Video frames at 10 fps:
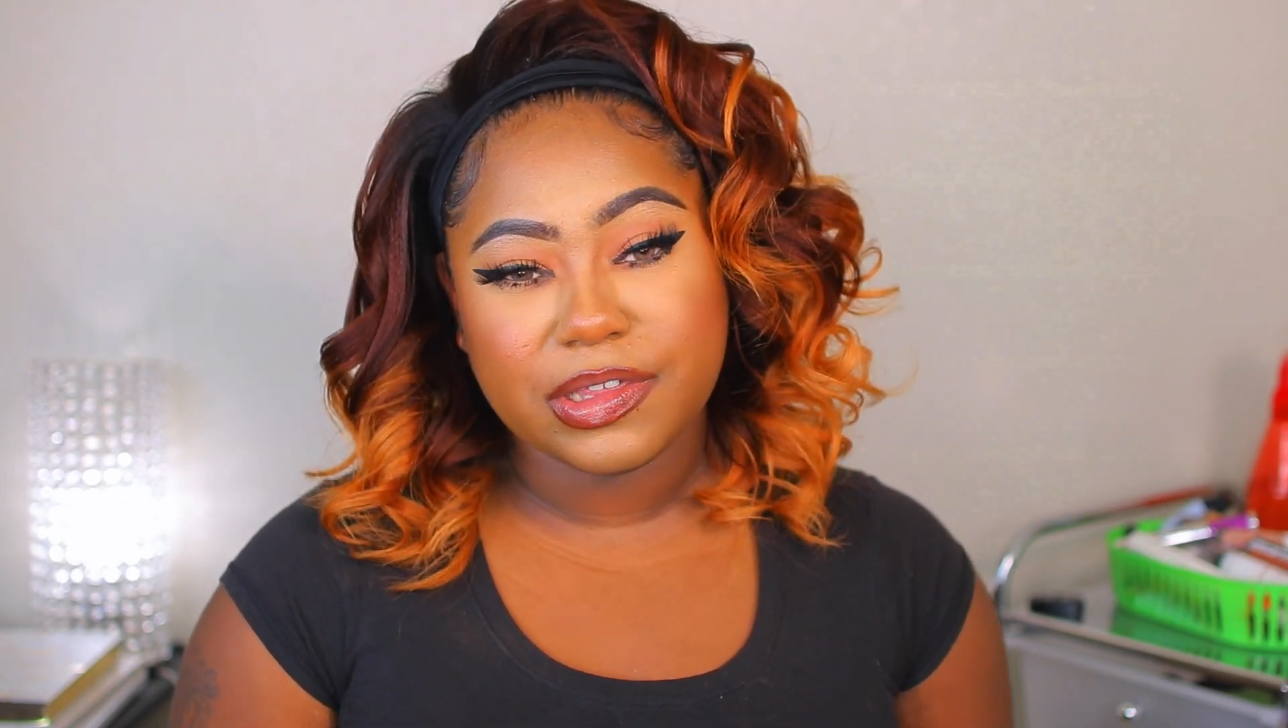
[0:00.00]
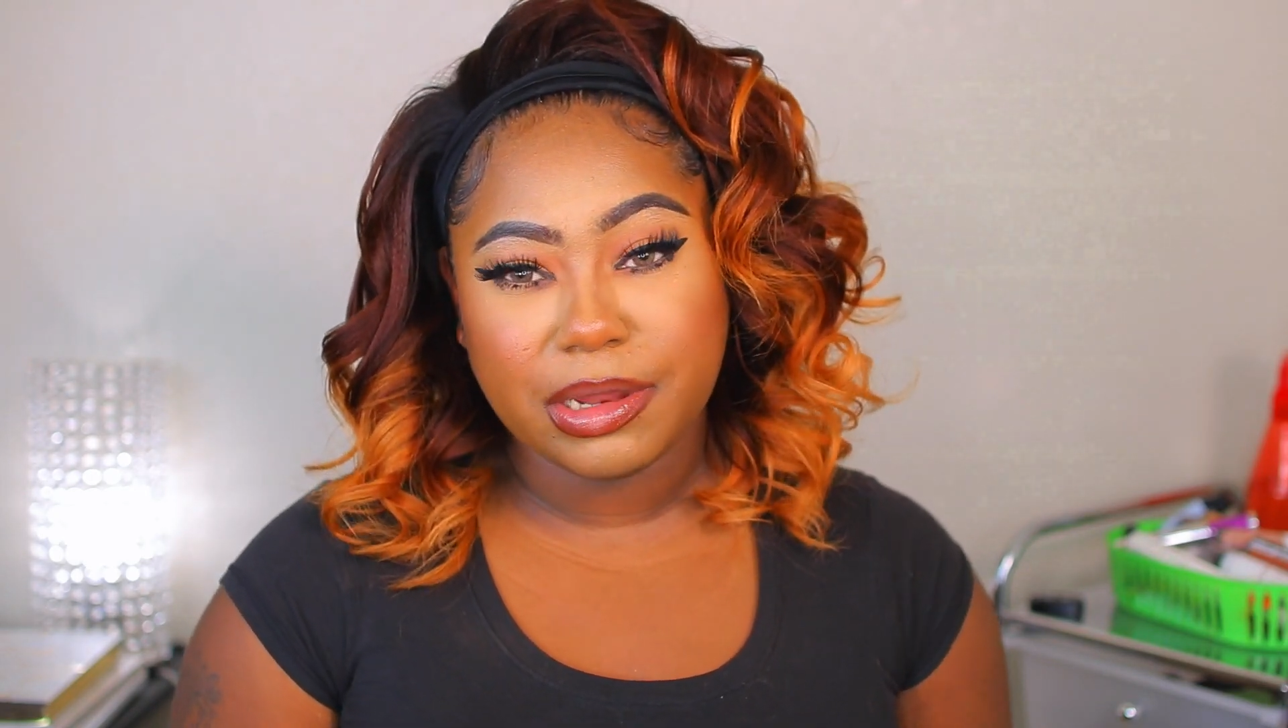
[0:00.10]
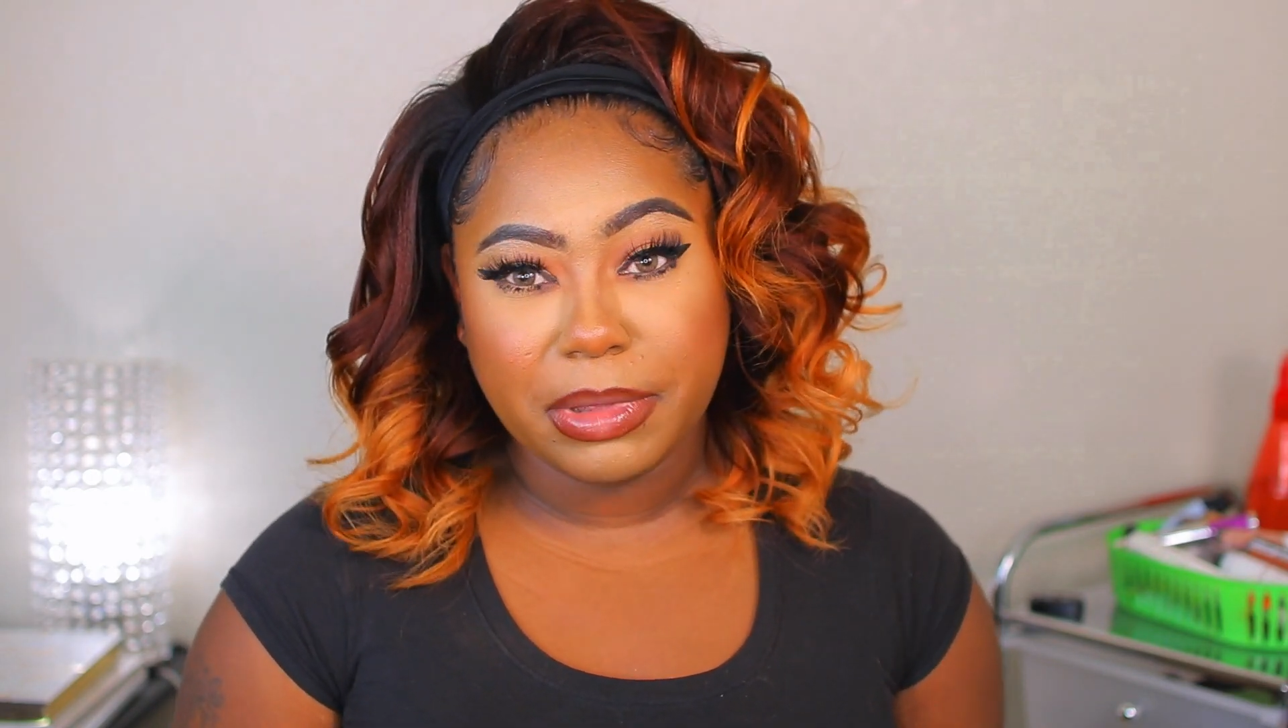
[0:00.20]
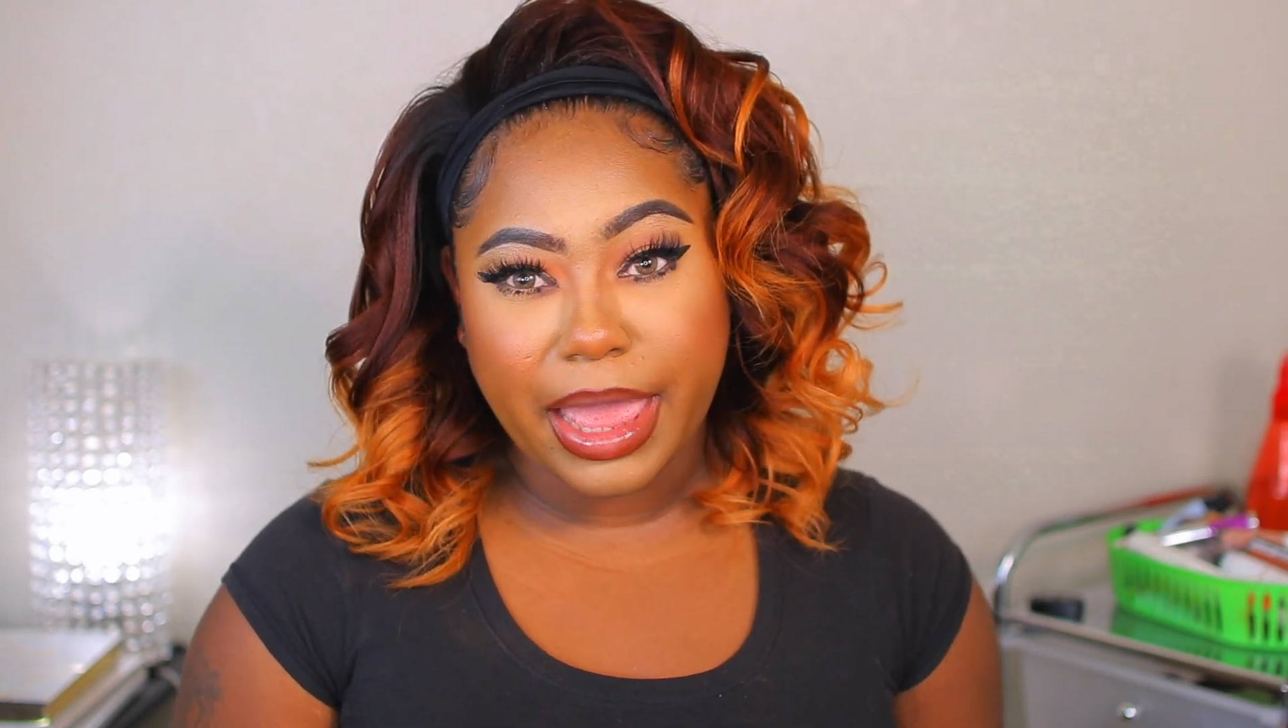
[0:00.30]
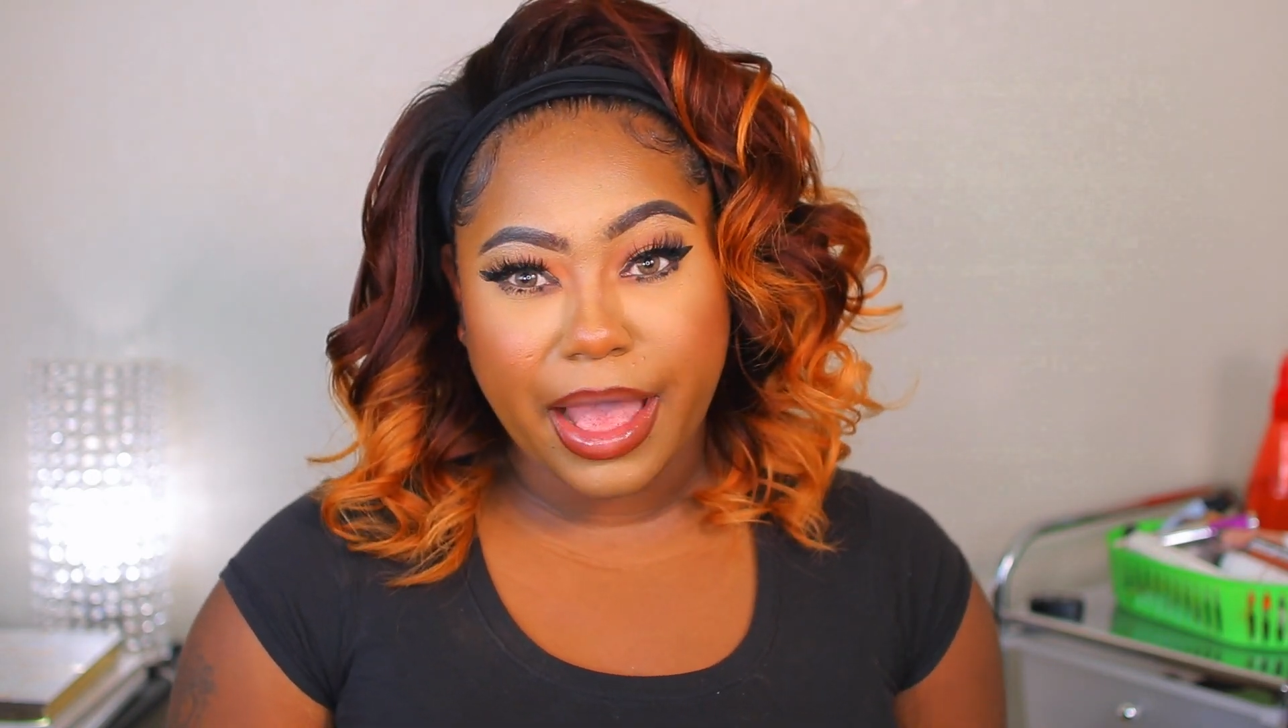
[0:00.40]

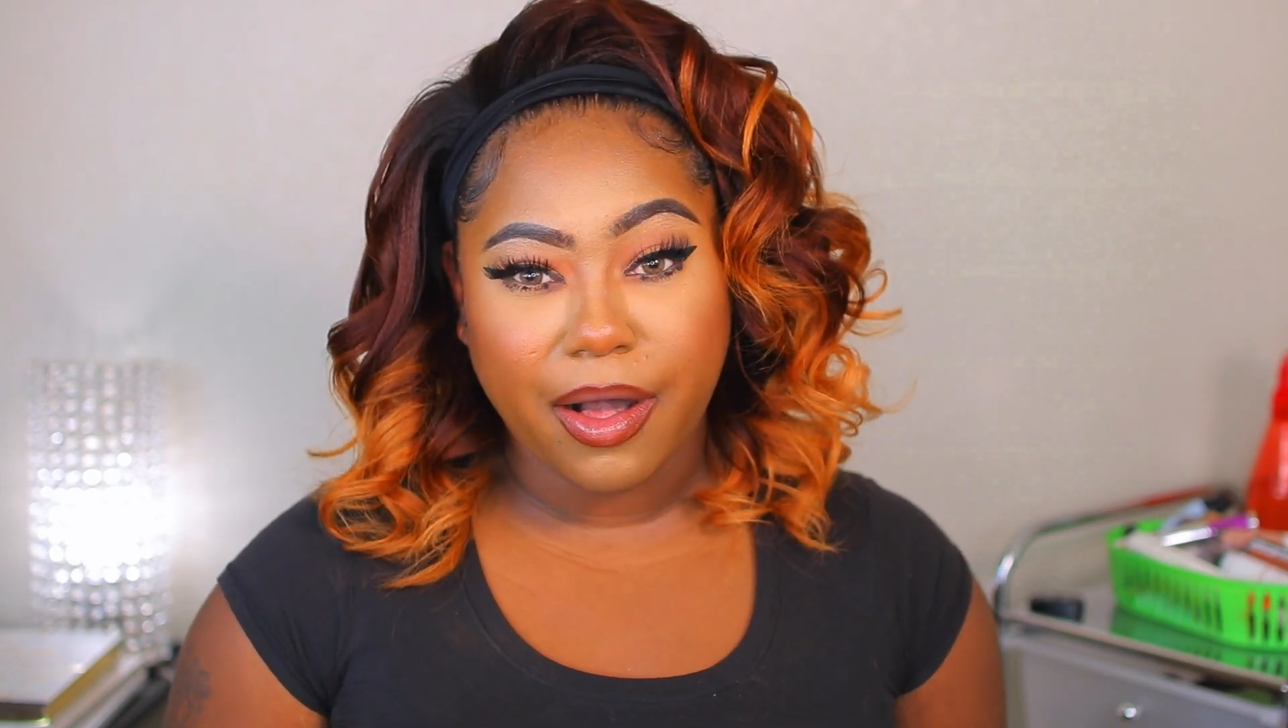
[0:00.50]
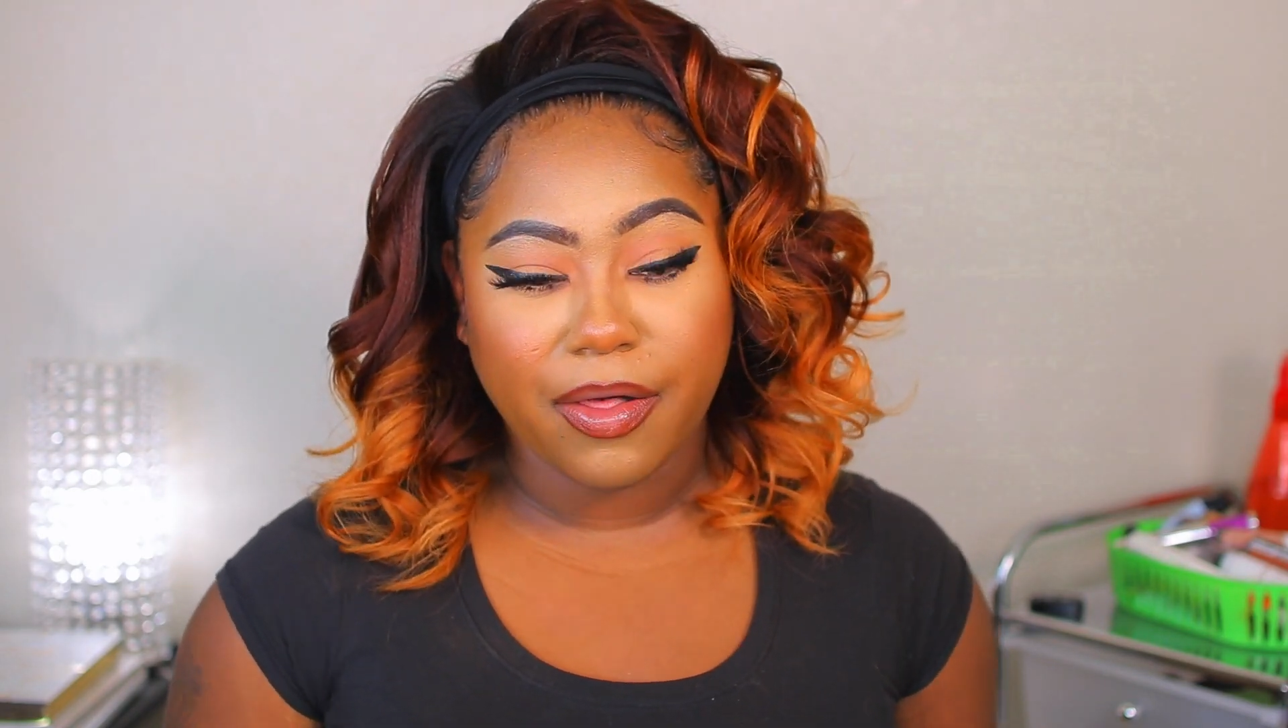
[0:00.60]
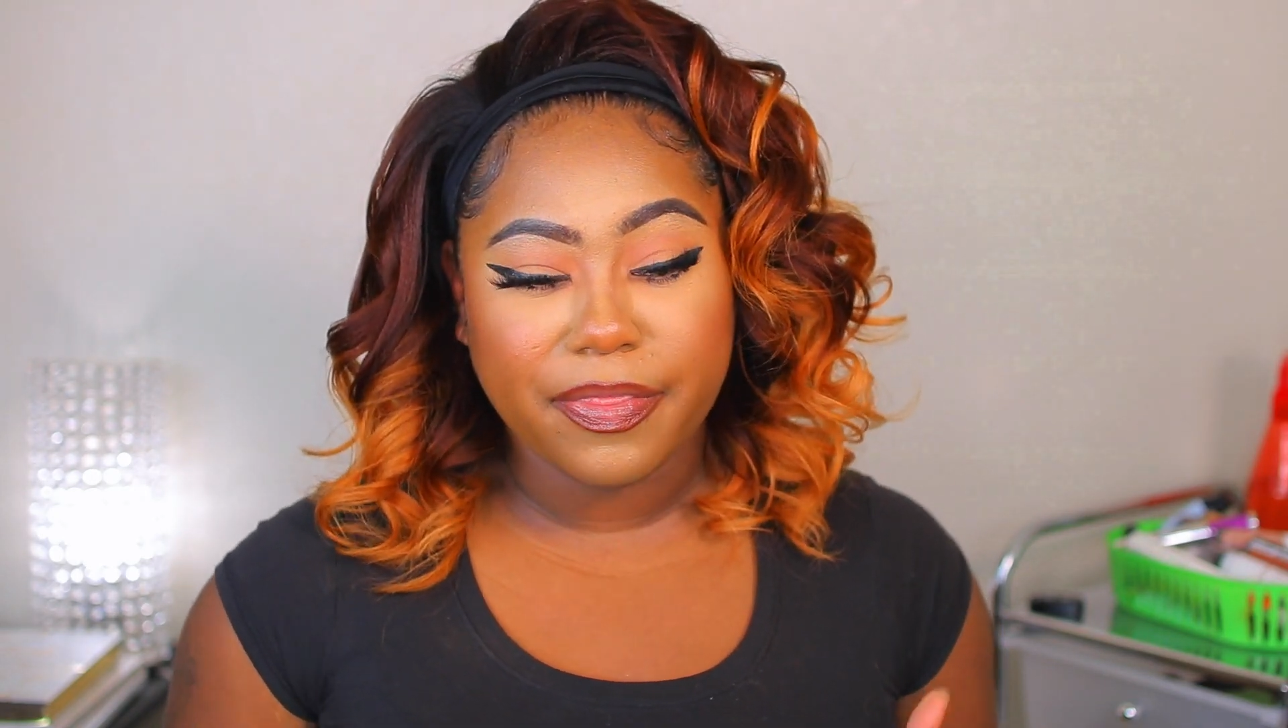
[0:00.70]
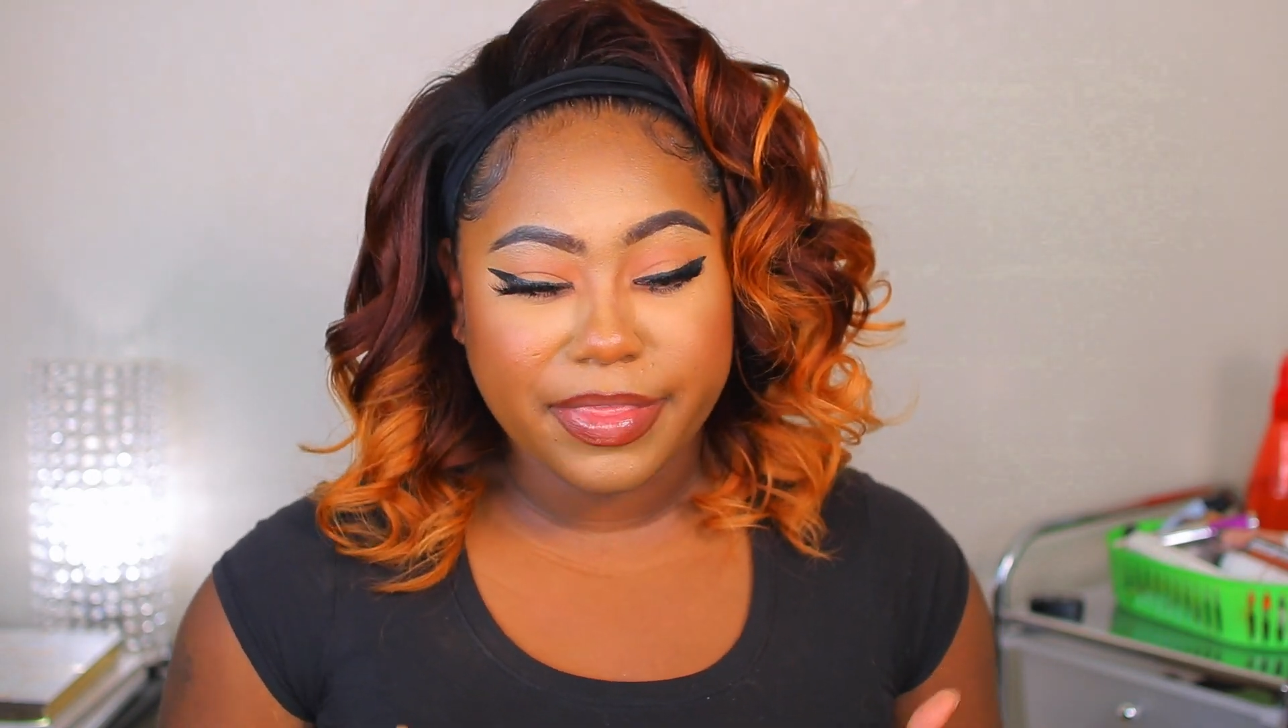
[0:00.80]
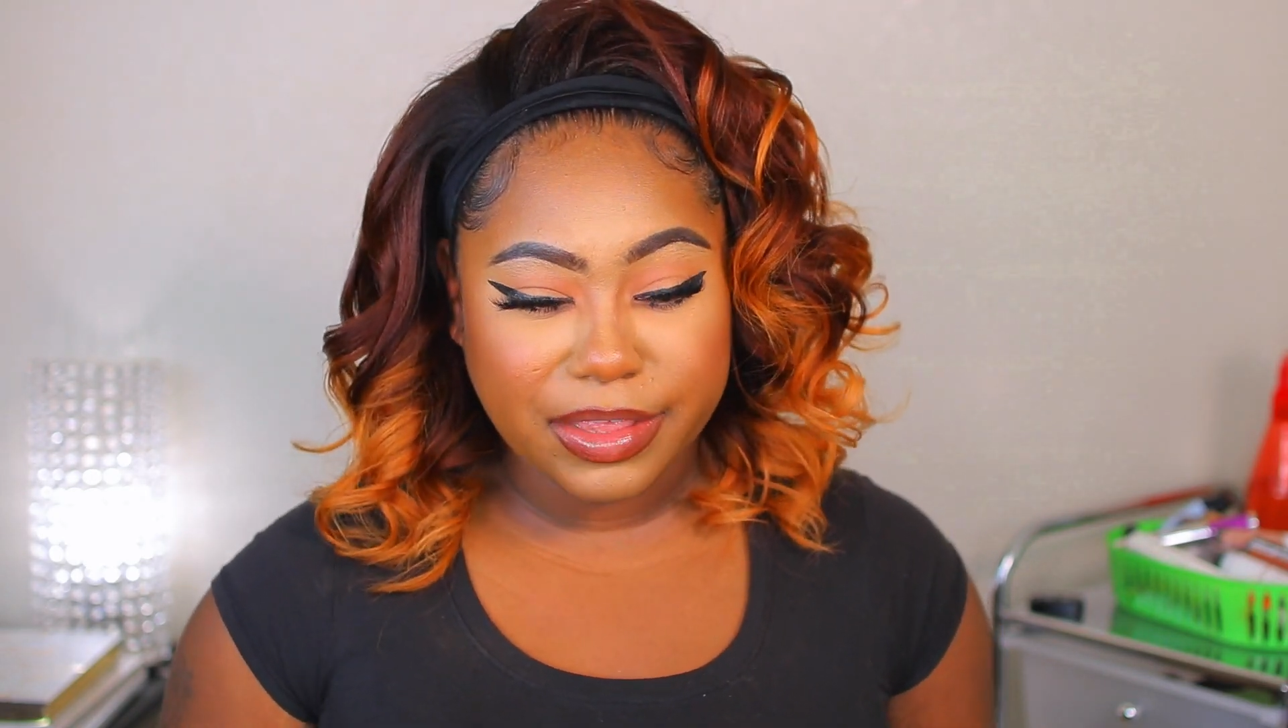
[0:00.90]
sending me out